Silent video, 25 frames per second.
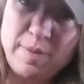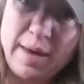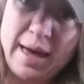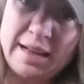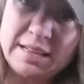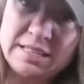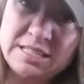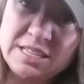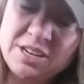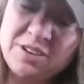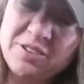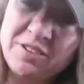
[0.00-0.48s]

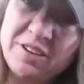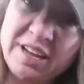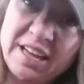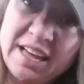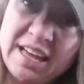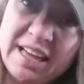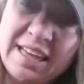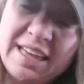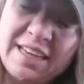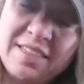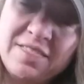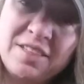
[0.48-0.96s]

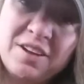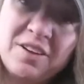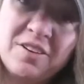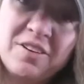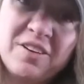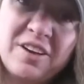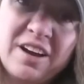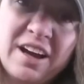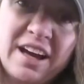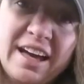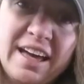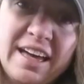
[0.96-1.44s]
bacteria in their
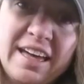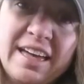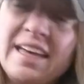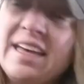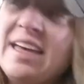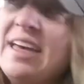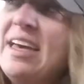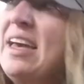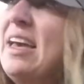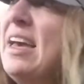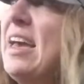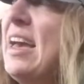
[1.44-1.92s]
gut,
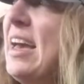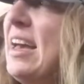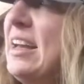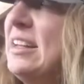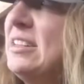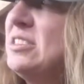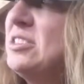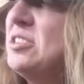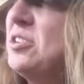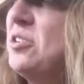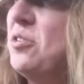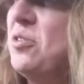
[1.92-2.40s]

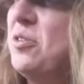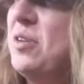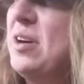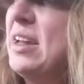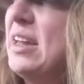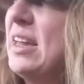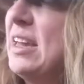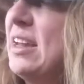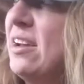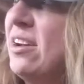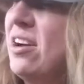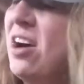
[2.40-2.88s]
and so it
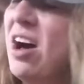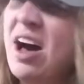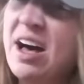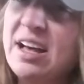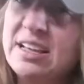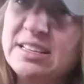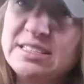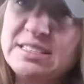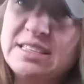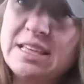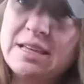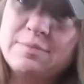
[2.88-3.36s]
can
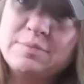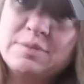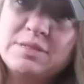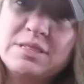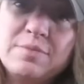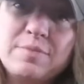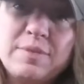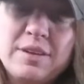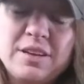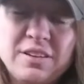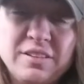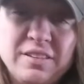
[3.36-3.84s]
cause them
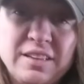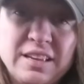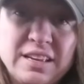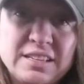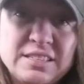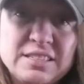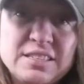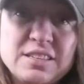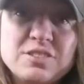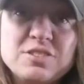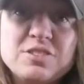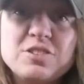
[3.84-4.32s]
some
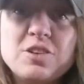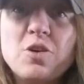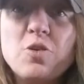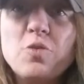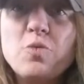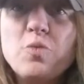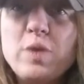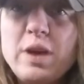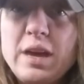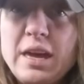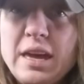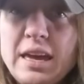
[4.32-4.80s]
illness. So
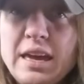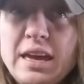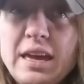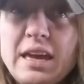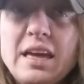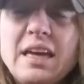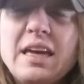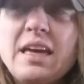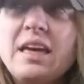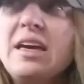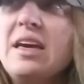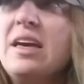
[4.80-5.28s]
we
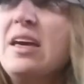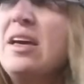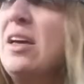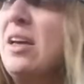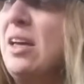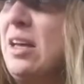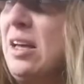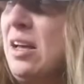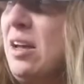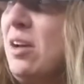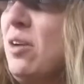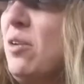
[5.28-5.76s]

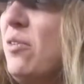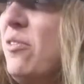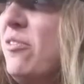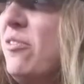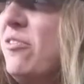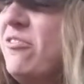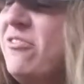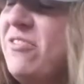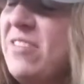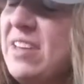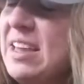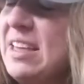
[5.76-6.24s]

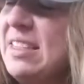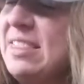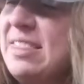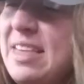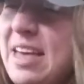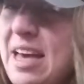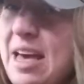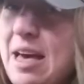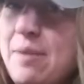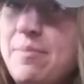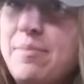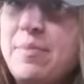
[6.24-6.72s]
feed
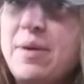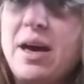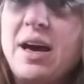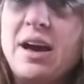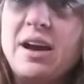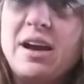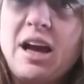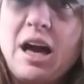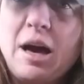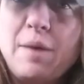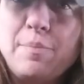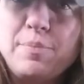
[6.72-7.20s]
them a
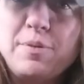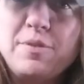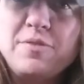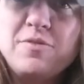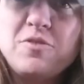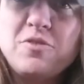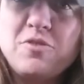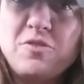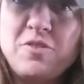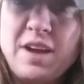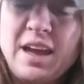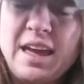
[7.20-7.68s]
cup
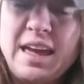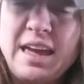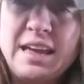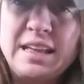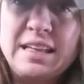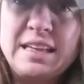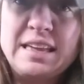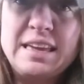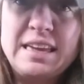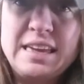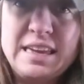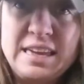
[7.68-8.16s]
of
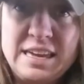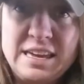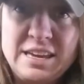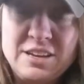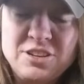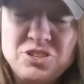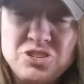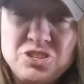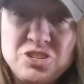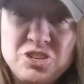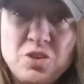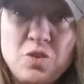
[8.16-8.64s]
grain
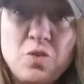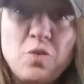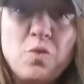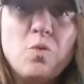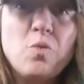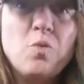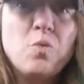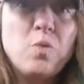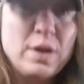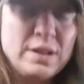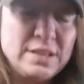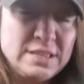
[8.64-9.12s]
each
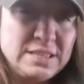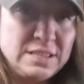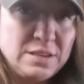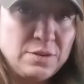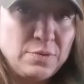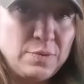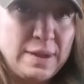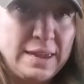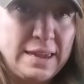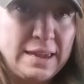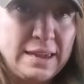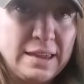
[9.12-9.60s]
once
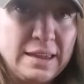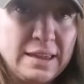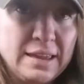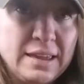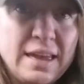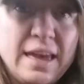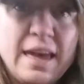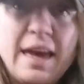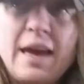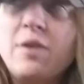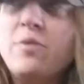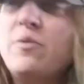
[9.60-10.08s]
a
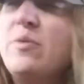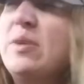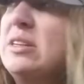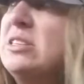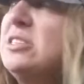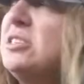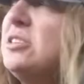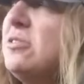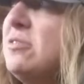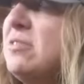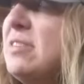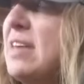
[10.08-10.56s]
week, and we
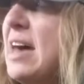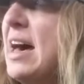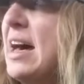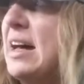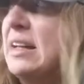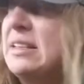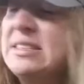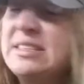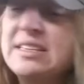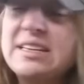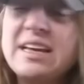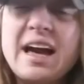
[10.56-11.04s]
do
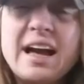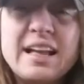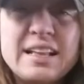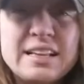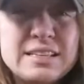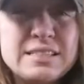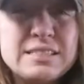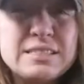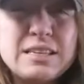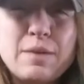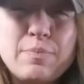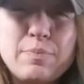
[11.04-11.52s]
that to kind
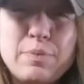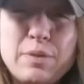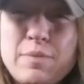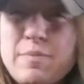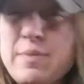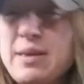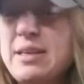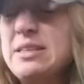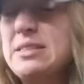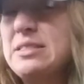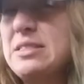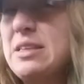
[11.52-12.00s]
of
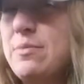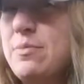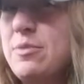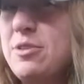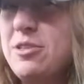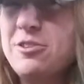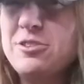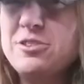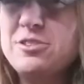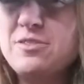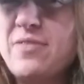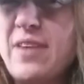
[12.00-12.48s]
supplement some of
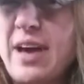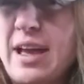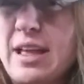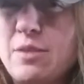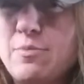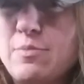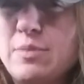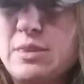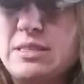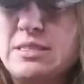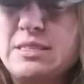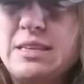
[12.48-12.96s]
those
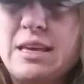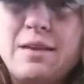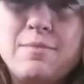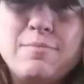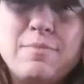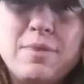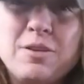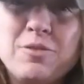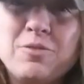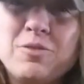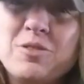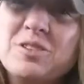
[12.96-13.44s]
vitamins and
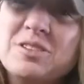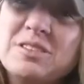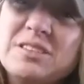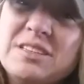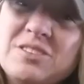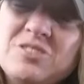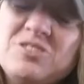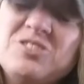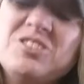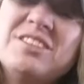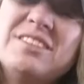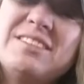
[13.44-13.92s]
minerals,
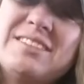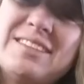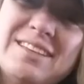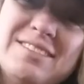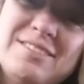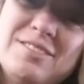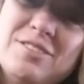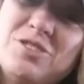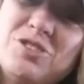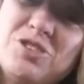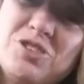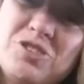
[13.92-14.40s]
and just
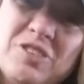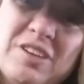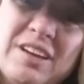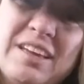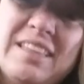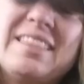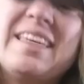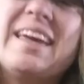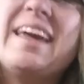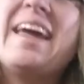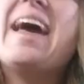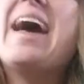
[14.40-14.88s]
as a
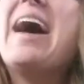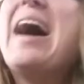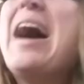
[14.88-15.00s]
treat. They